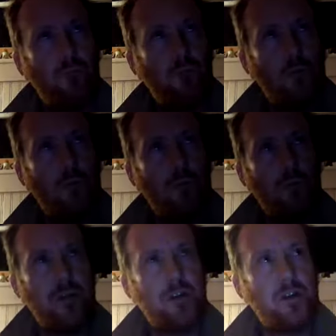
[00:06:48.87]
what would
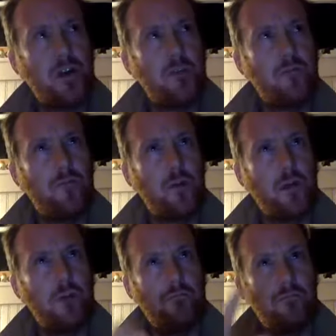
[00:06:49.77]
be a term for it?
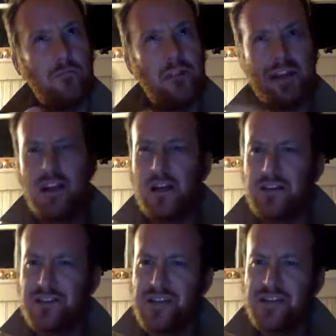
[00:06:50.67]
Like a
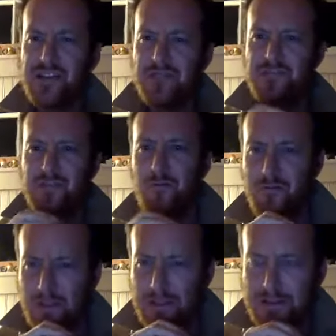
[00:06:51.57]
sensitive
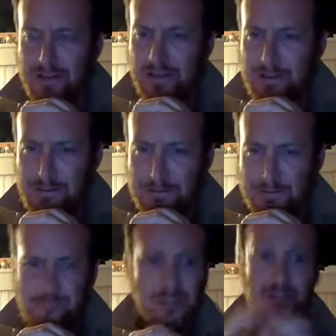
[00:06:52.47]
snowflake.
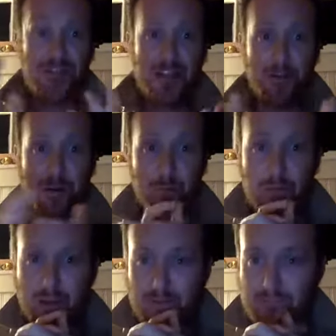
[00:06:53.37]
Just came up with
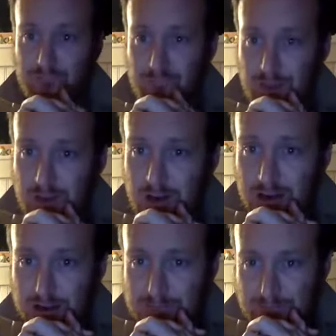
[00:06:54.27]
that. All
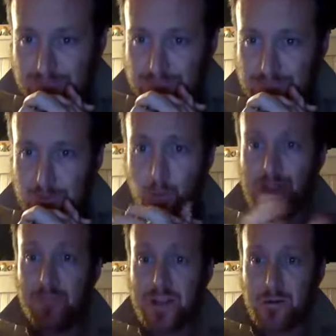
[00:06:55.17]
right. We
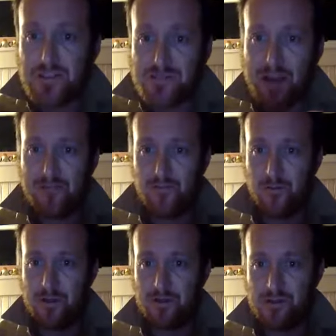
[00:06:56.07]
can be respectful
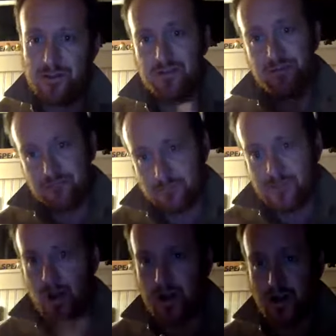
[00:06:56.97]
about this.
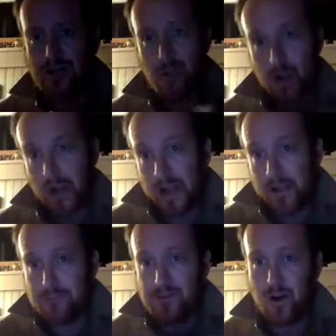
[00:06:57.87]
Sorry, not sorry. I
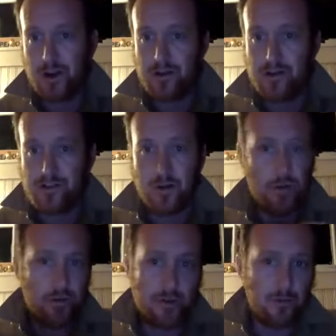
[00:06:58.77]
am sorry to disagree
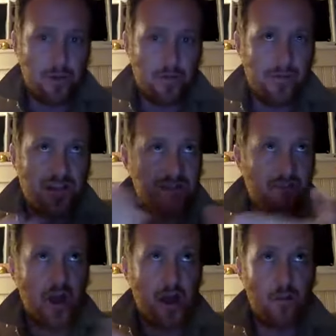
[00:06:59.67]
with you, but that's
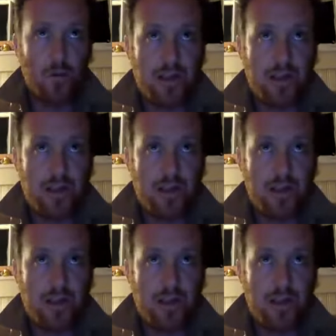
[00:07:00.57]
fine. We can